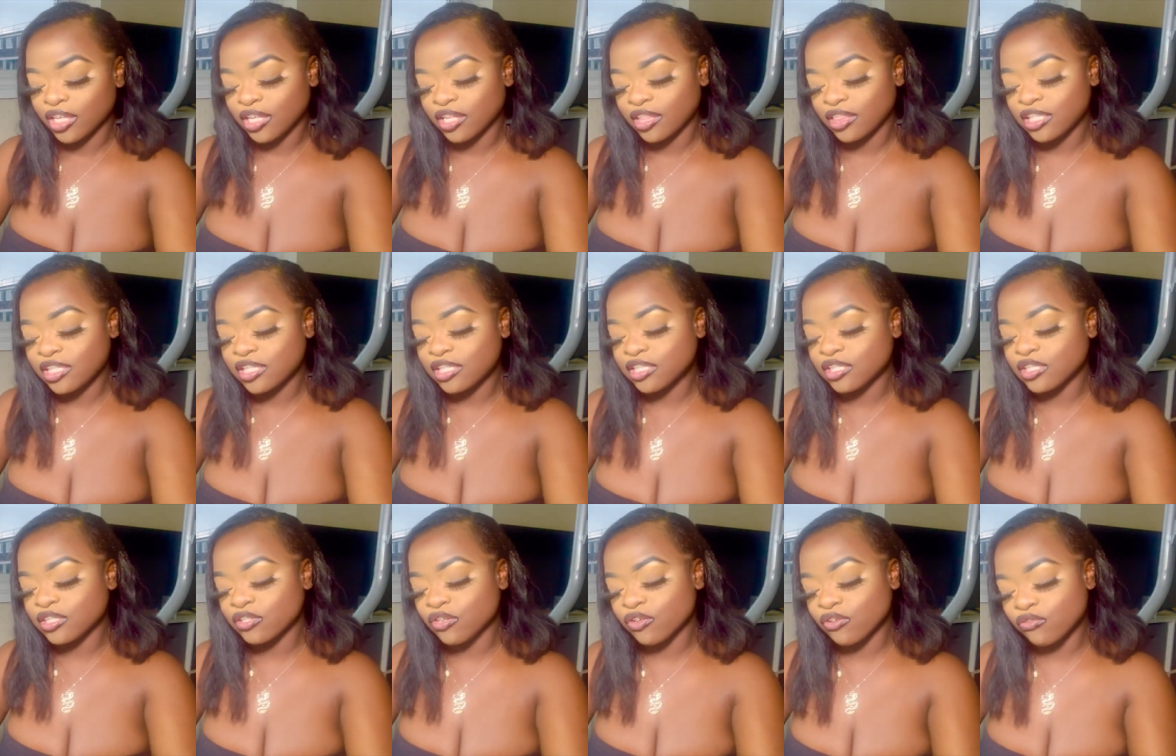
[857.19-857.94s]
this is
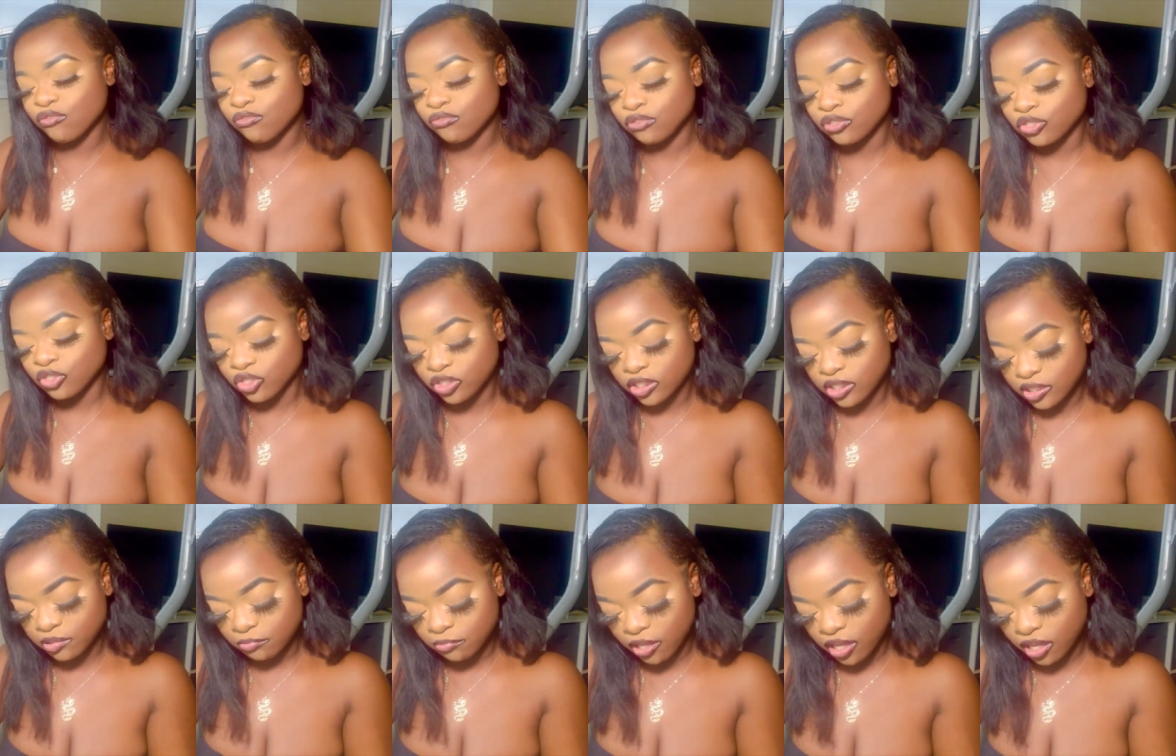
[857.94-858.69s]
so
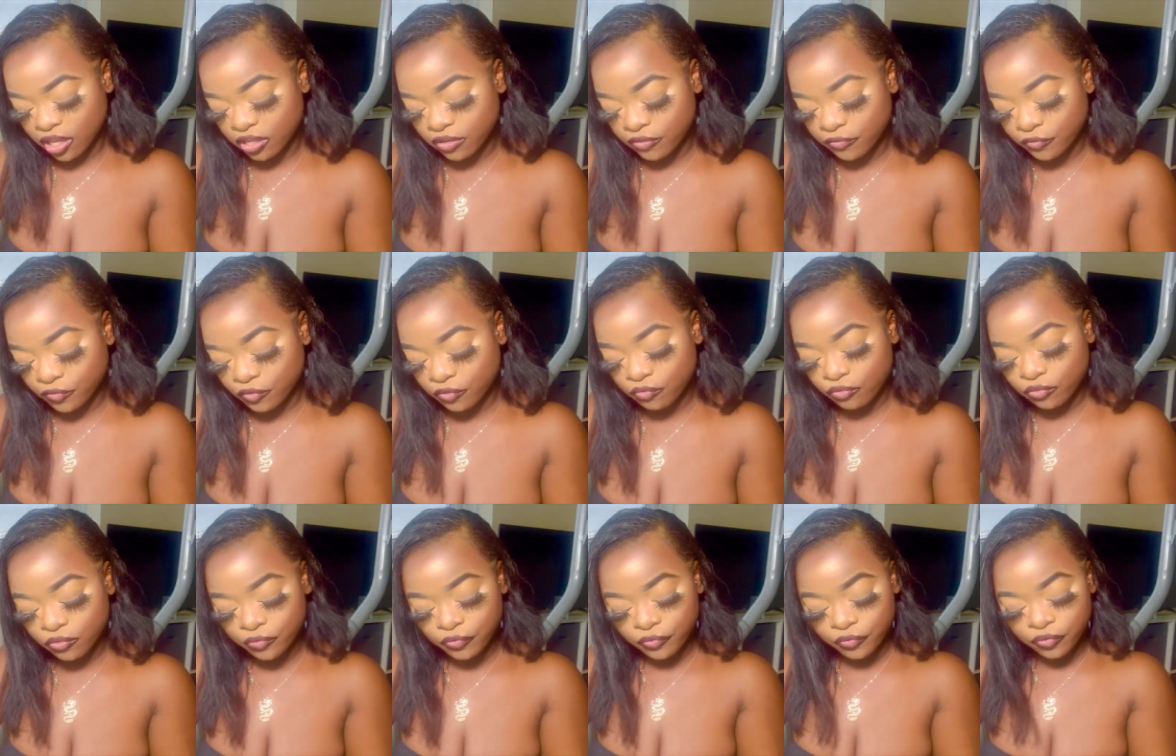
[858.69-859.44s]
gorgeous man for
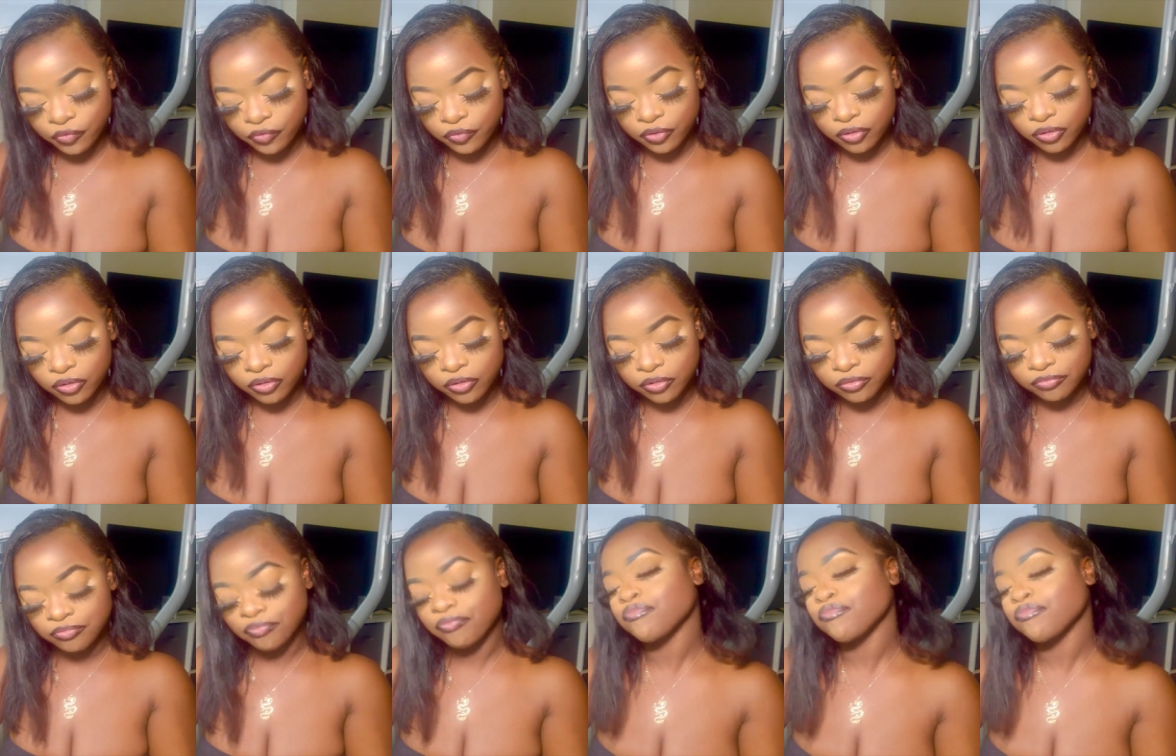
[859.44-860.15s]
real for real